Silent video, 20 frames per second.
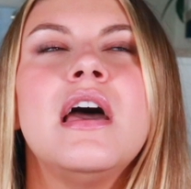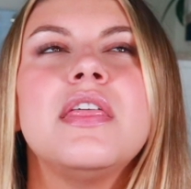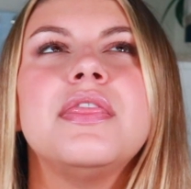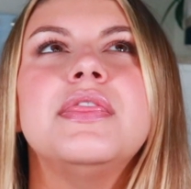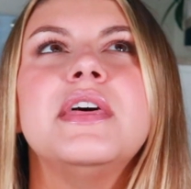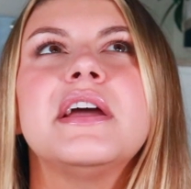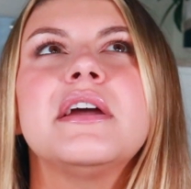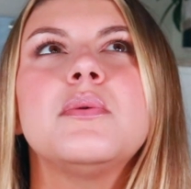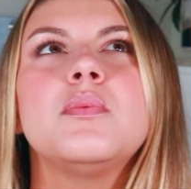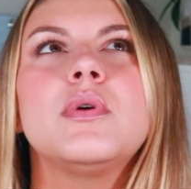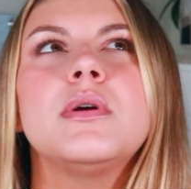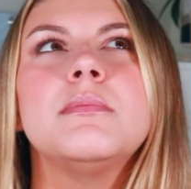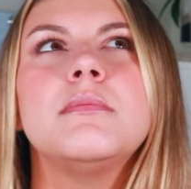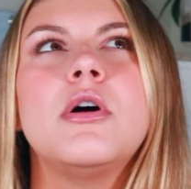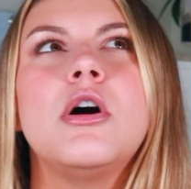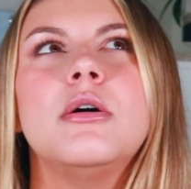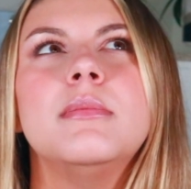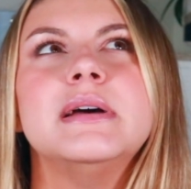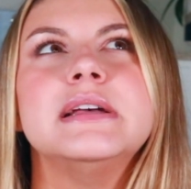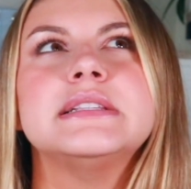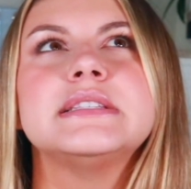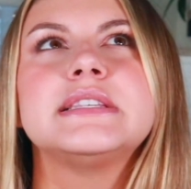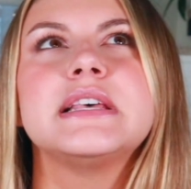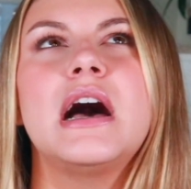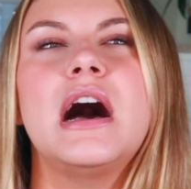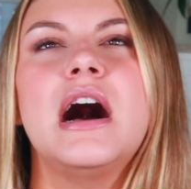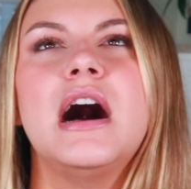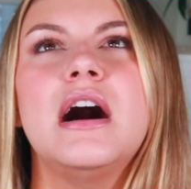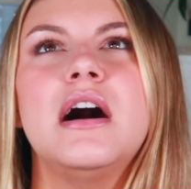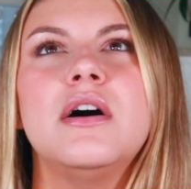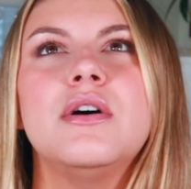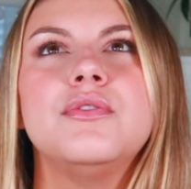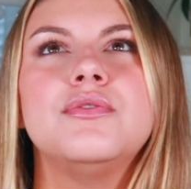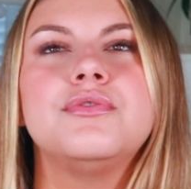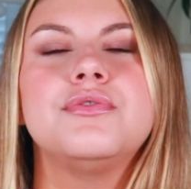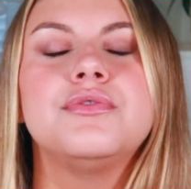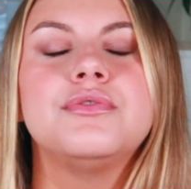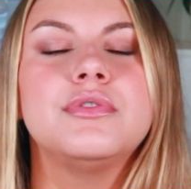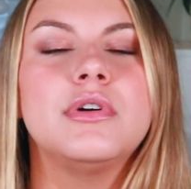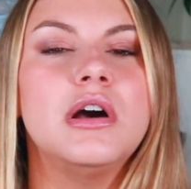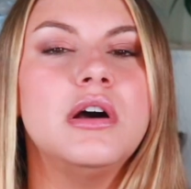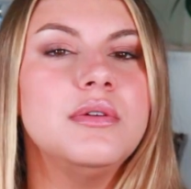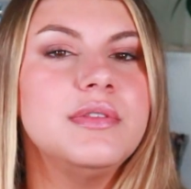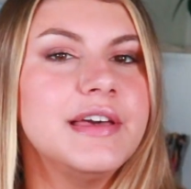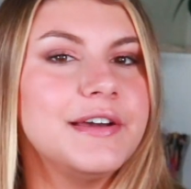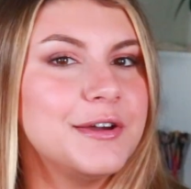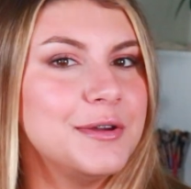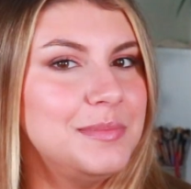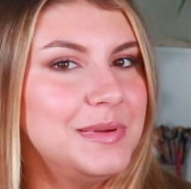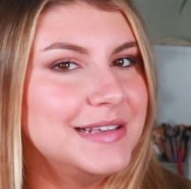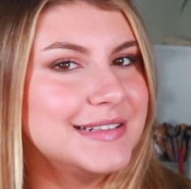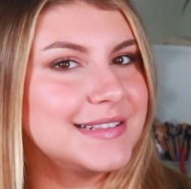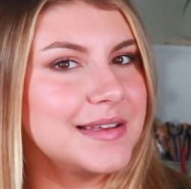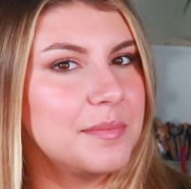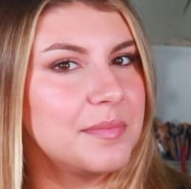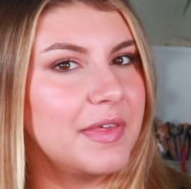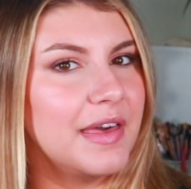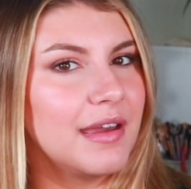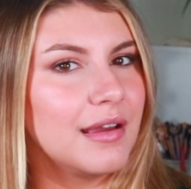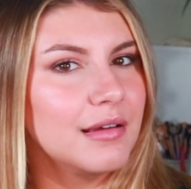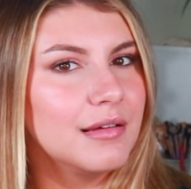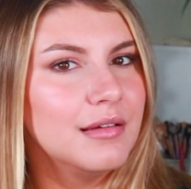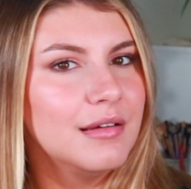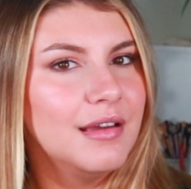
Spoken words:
there were moments of, oh, that could be something.